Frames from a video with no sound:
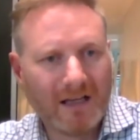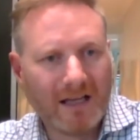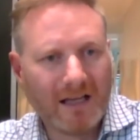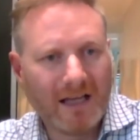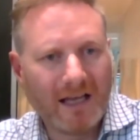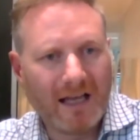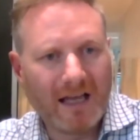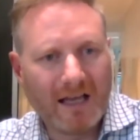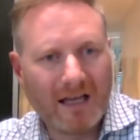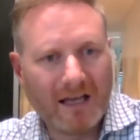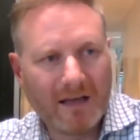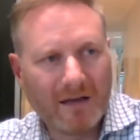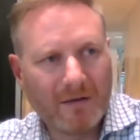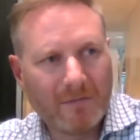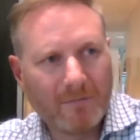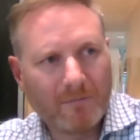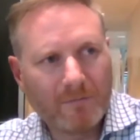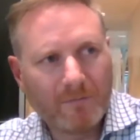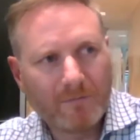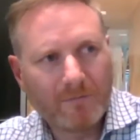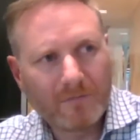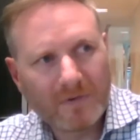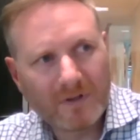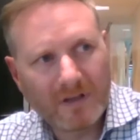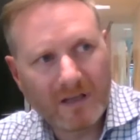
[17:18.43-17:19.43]

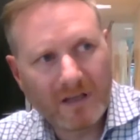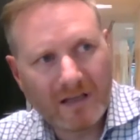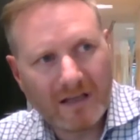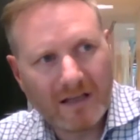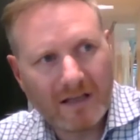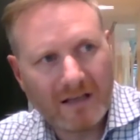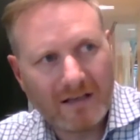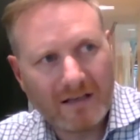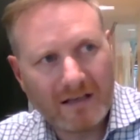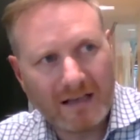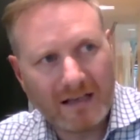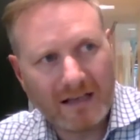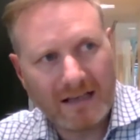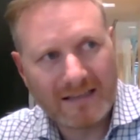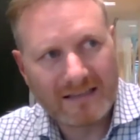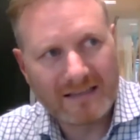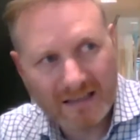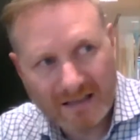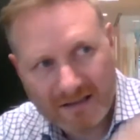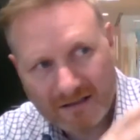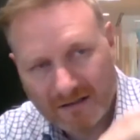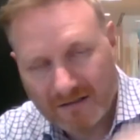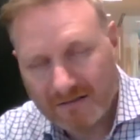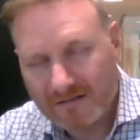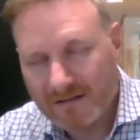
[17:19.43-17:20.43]
And
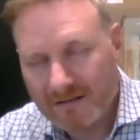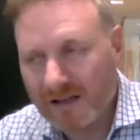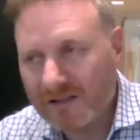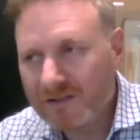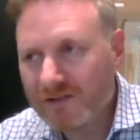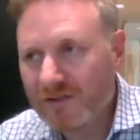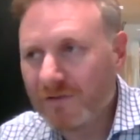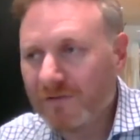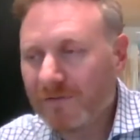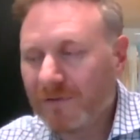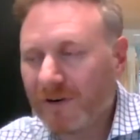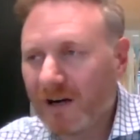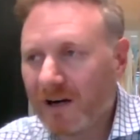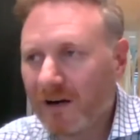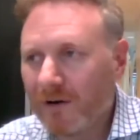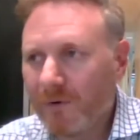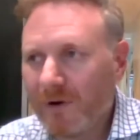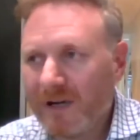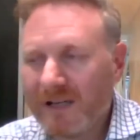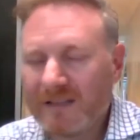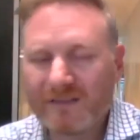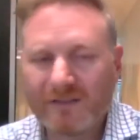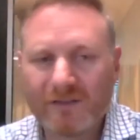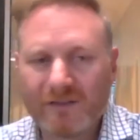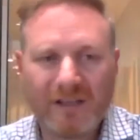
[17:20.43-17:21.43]
LinkedIn are not too far
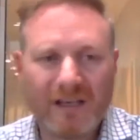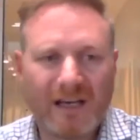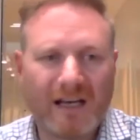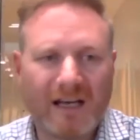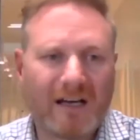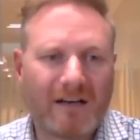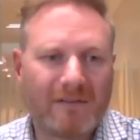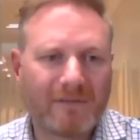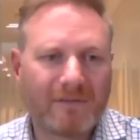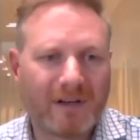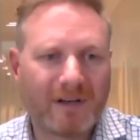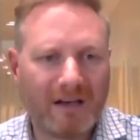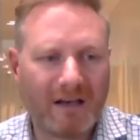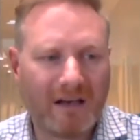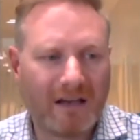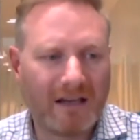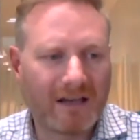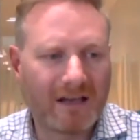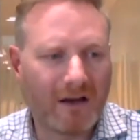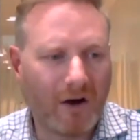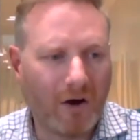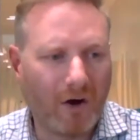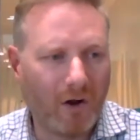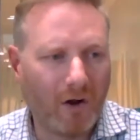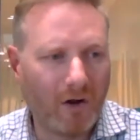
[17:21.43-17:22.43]
away. So you have kind of like
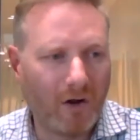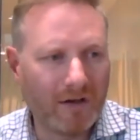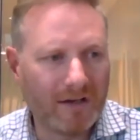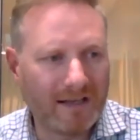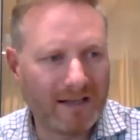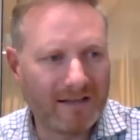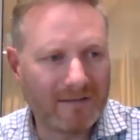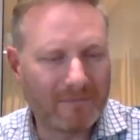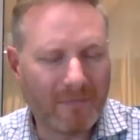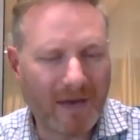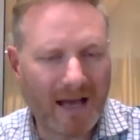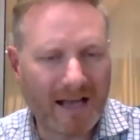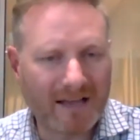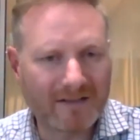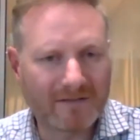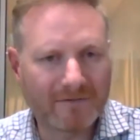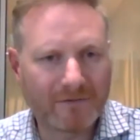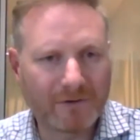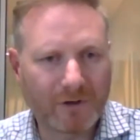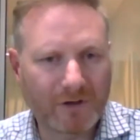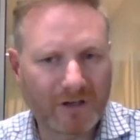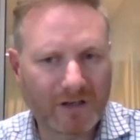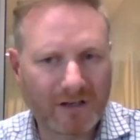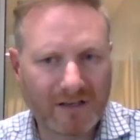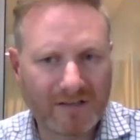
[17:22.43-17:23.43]
all these massive
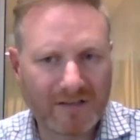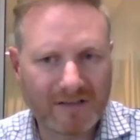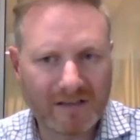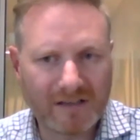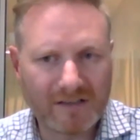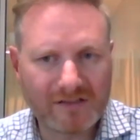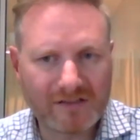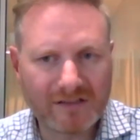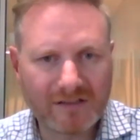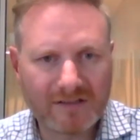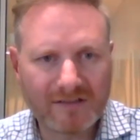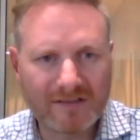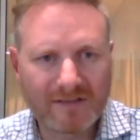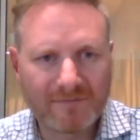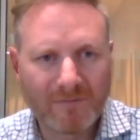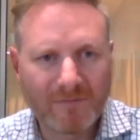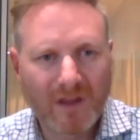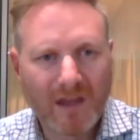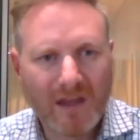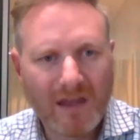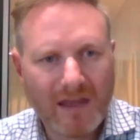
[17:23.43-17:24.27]
organizations.